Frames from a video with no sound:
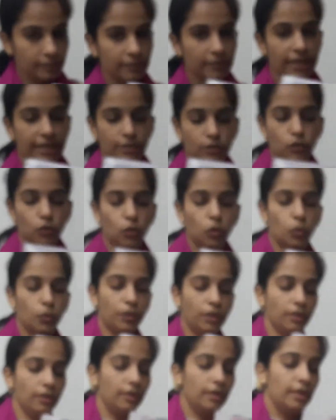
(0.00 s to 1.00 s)
That's
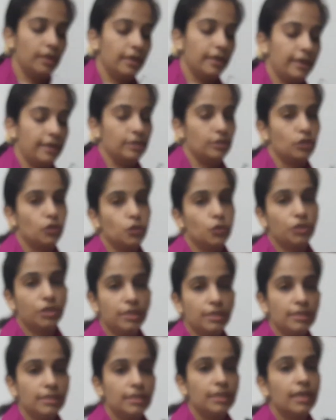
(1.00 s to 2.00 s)
over. And
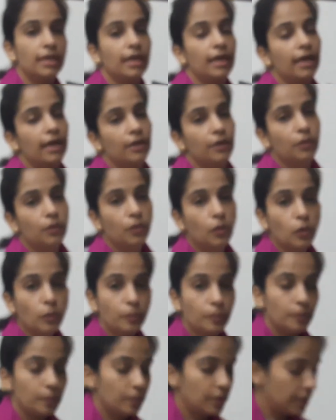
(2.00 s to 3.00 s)
students, I hope
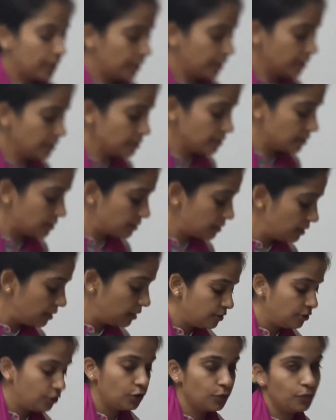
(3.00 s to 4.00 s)
please
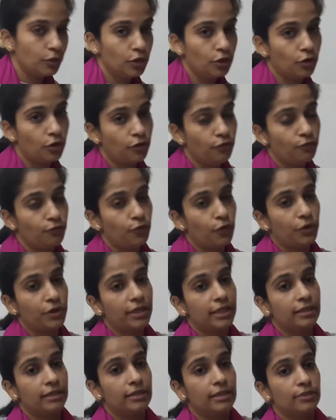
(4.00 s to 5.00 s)
you will not
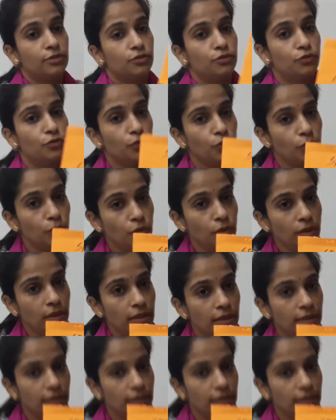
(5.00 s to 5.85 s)
forget this rule